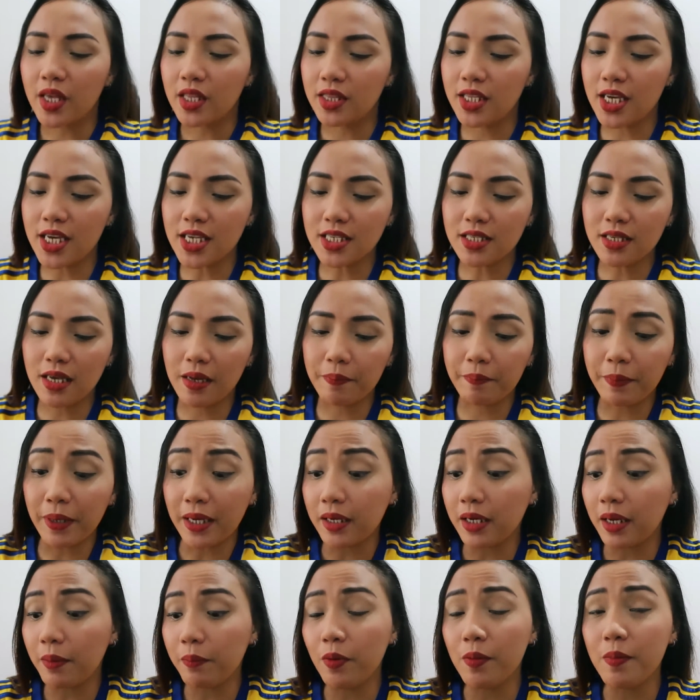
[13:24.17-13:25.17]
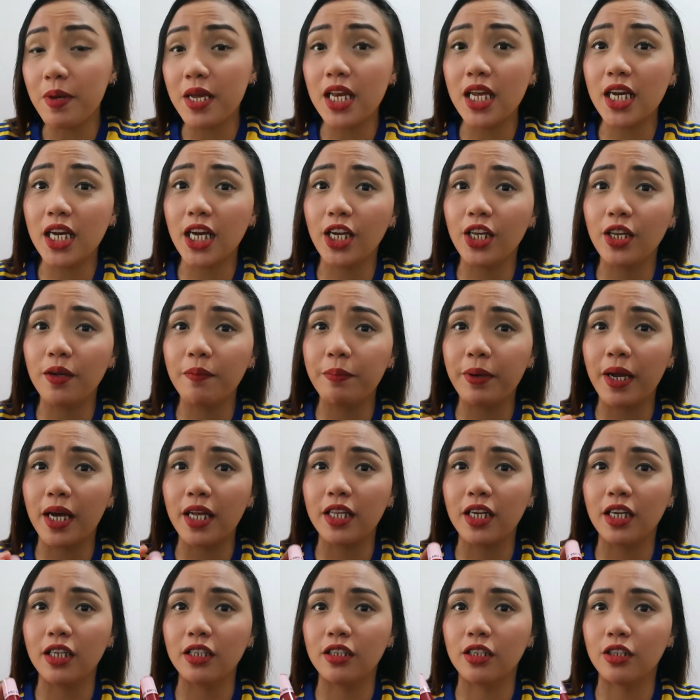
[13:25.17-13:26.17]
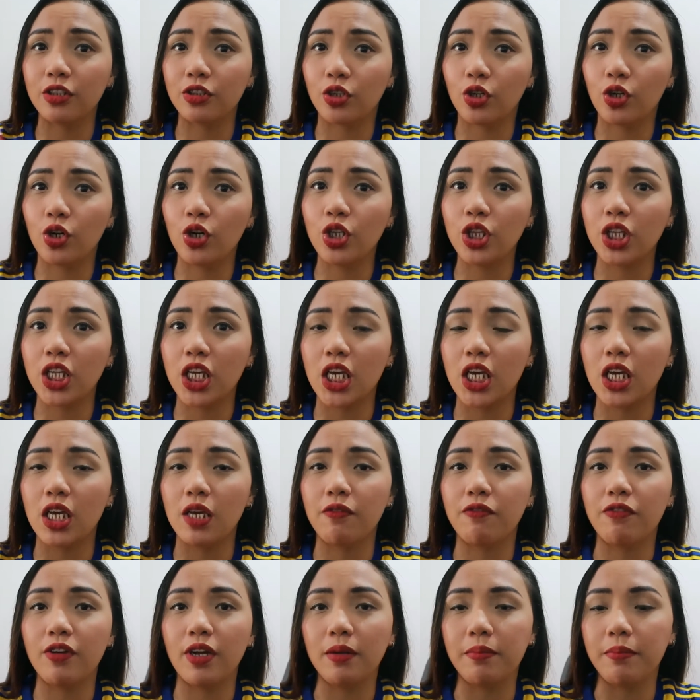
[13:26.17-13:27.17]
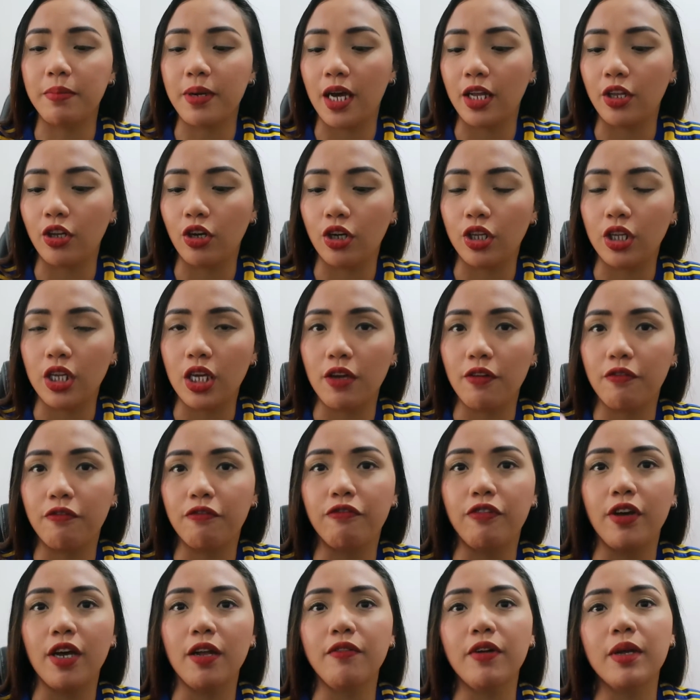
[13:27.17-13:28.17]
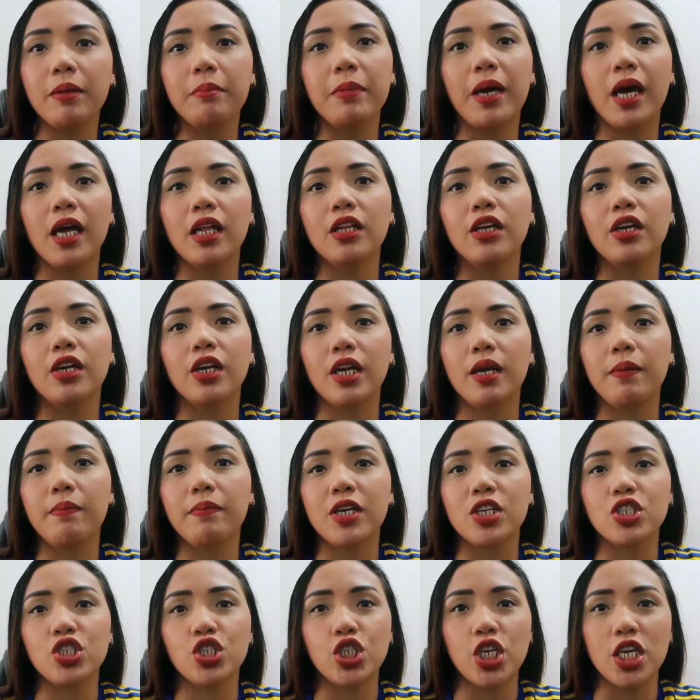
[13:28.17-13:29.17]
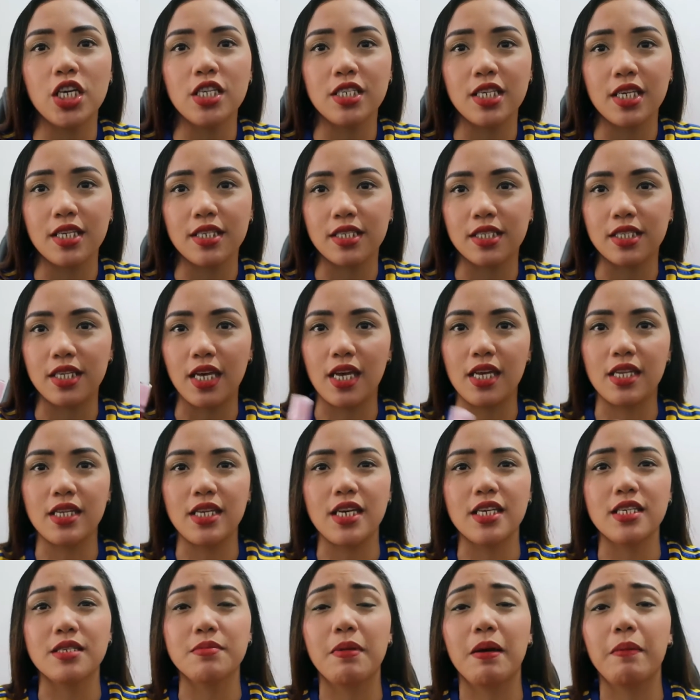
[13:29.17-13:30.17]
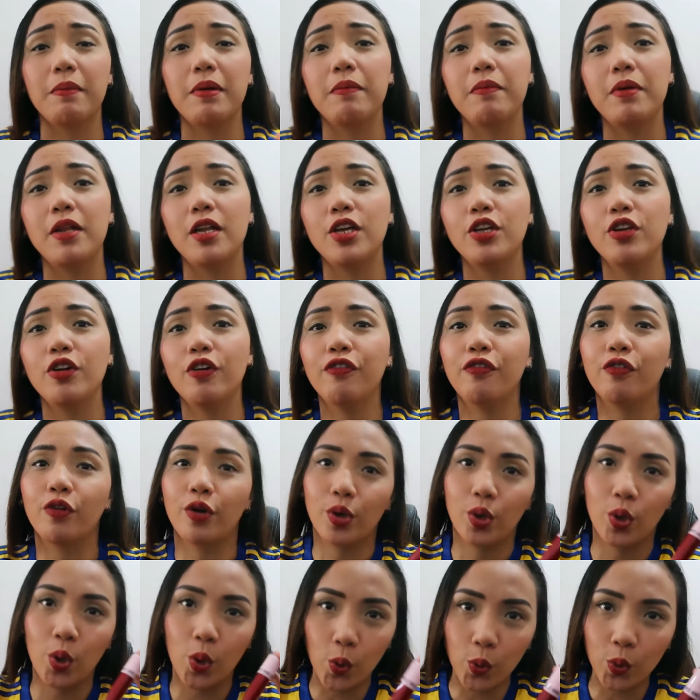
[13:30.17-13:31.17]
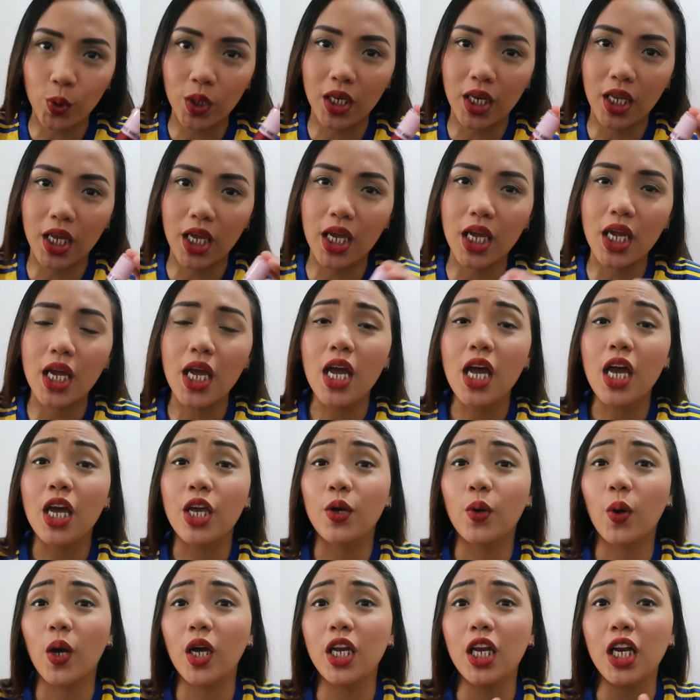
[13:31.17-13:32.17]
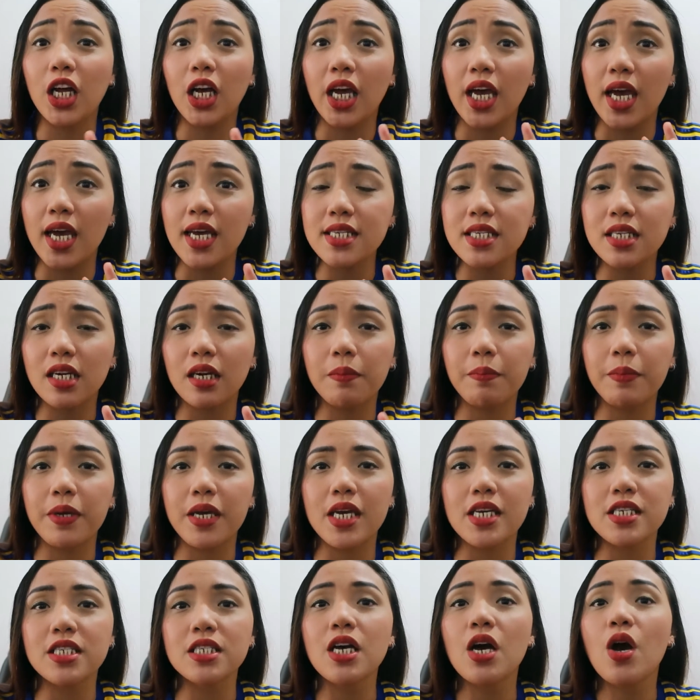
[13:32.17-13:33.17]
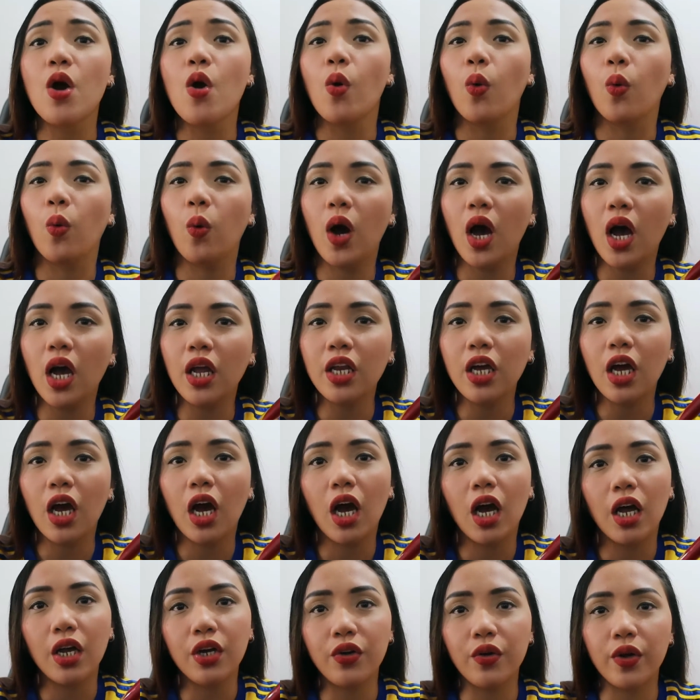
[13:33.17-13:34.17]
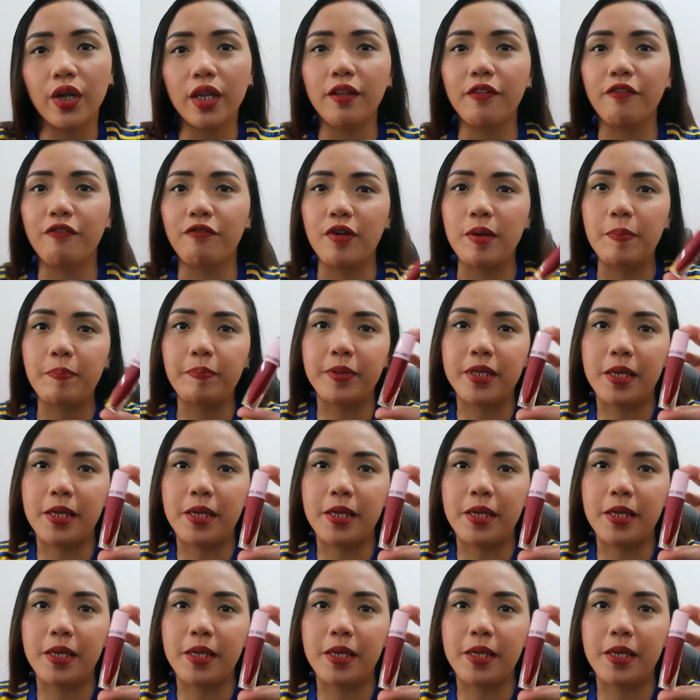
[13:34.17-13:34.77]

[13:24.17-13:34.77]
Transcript: This, pagka bumili kayo ng product na to, ni Velvet Matte Cream na Shades and Stain, is mabibili nyo for only, yung kanilang SRP is 150